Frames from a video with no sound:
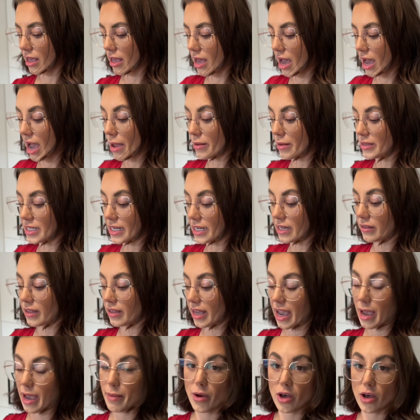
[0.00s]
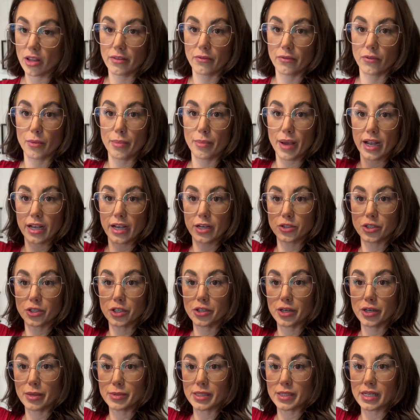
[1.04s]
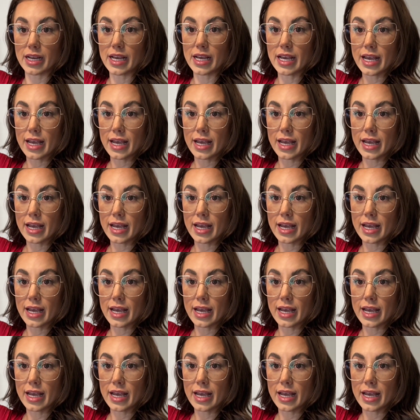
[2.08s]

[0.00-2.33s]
I bought them for backcountry trips and